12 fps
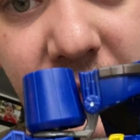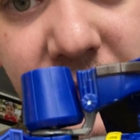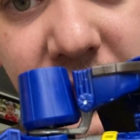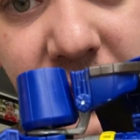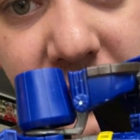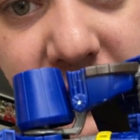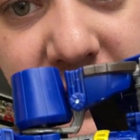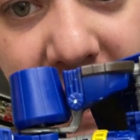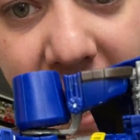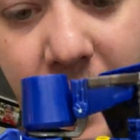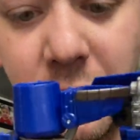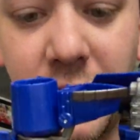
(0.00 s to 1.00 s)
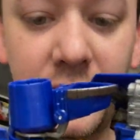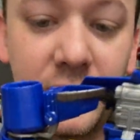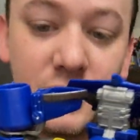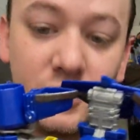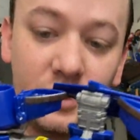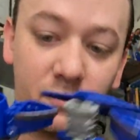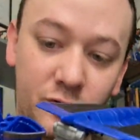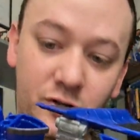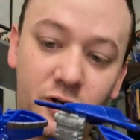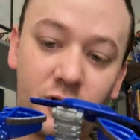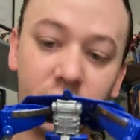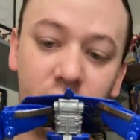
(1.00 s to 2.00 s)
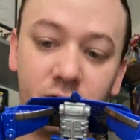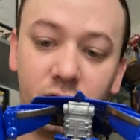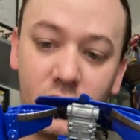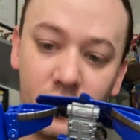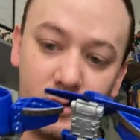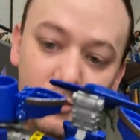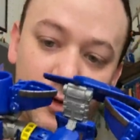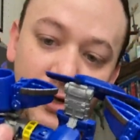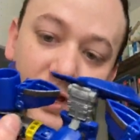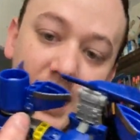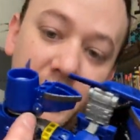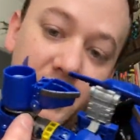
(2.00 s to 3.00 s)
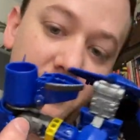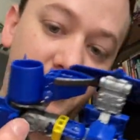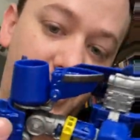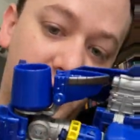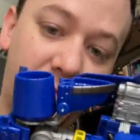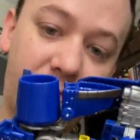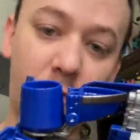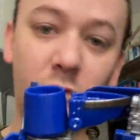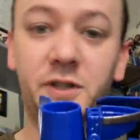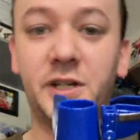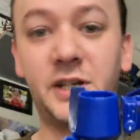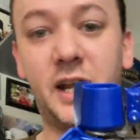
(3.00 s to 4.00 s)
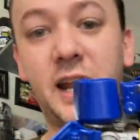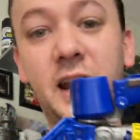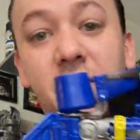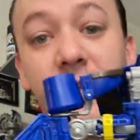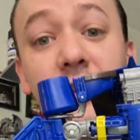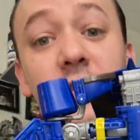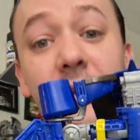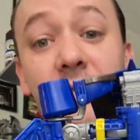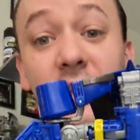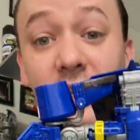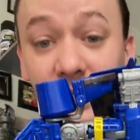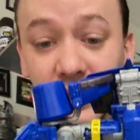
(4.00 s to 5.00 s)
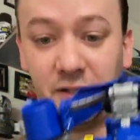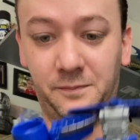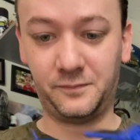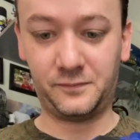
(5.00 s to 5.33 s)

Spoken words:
There's a little tab there that you can push on. Push that out, unfold it, and there you have the knee.